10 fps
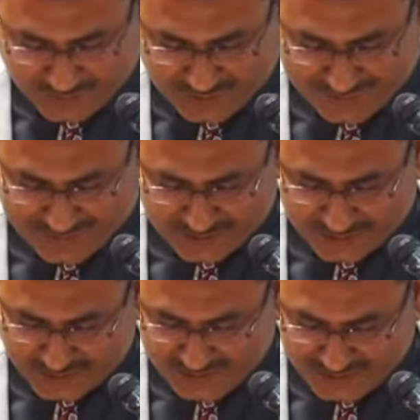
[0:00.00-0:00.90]

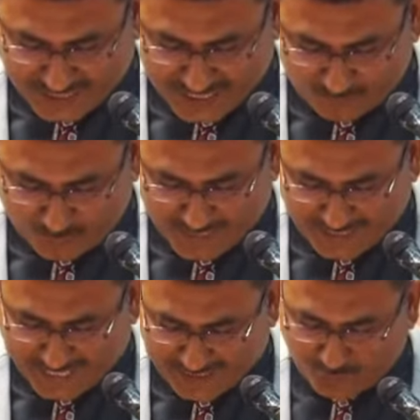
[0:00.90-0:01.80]
senior
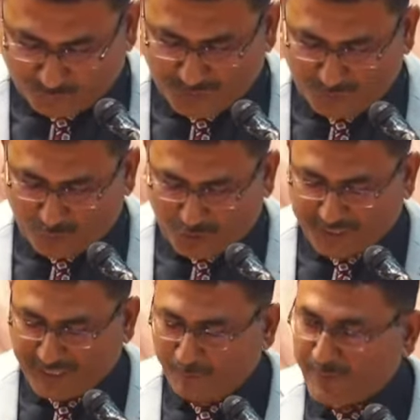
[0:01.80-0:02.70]
advocate at Supreme
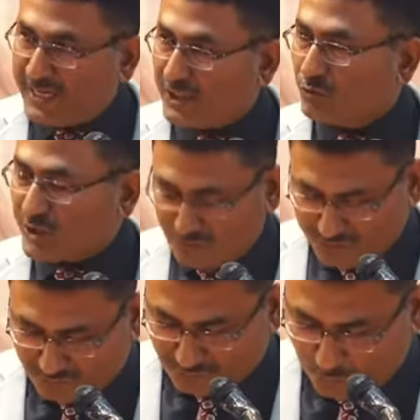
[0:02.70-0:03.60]
Court in April
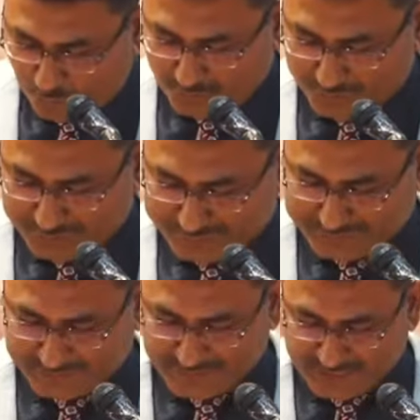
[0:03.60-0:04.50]
2004.
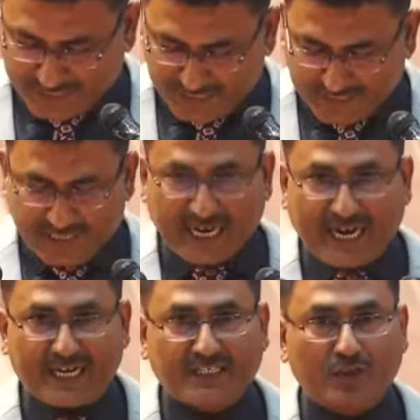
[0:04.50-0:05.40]
He
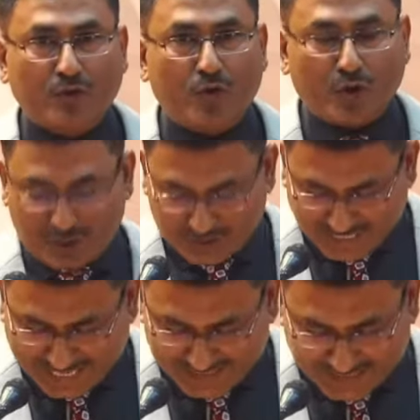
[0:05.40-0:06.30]
added the court
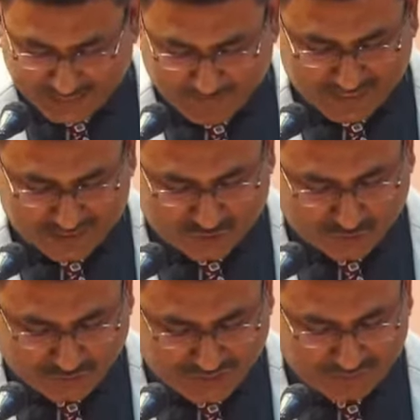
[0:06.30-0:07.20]
as an
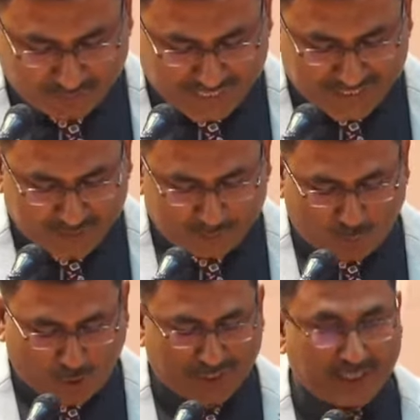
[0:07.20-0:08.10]
amicus curiae in many
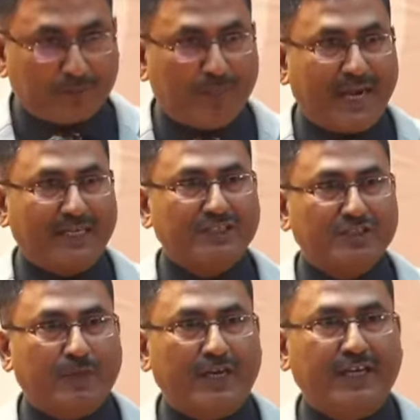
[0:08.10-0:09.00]
important matters
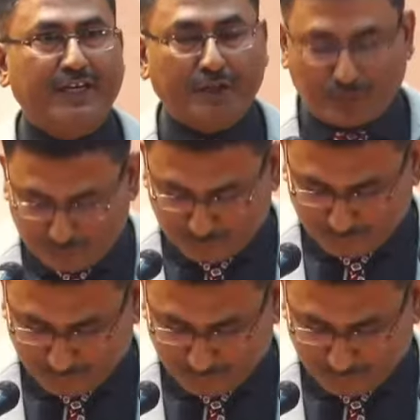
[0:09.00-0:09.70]
pertaining to